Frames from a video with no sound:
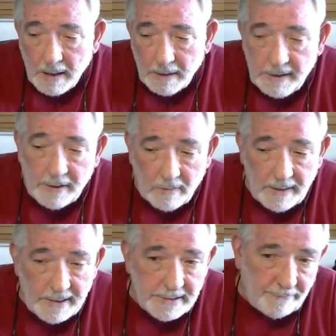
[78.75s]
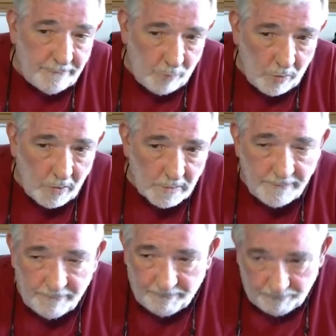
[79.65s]
literally is the world's
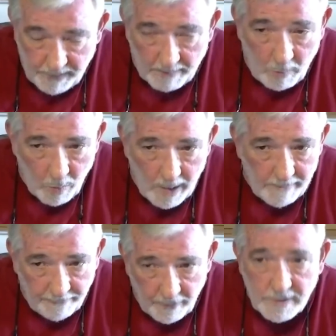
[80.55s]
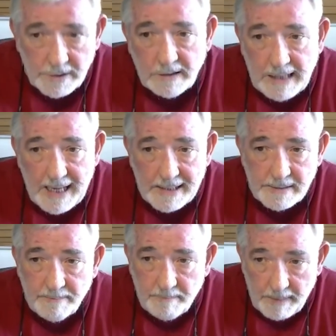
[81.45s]
#1
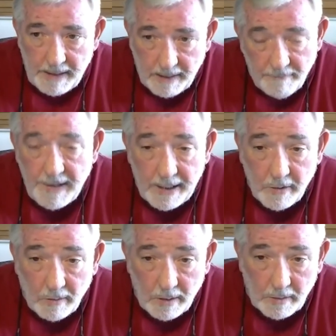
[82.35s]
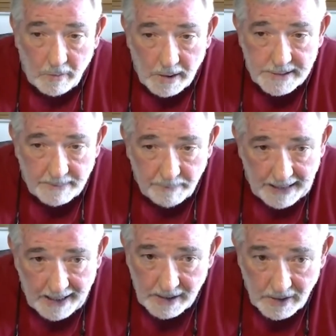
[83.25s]
first-class invader across the
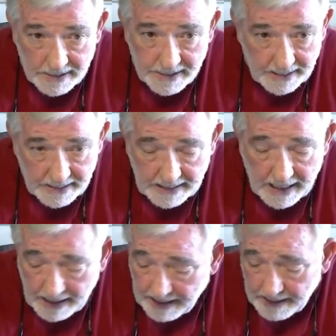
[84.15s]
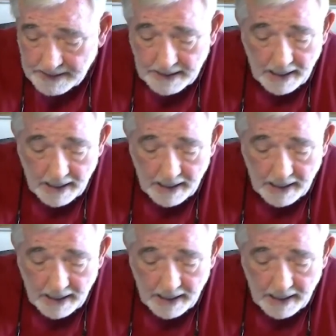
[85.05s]
planet on 6 continents,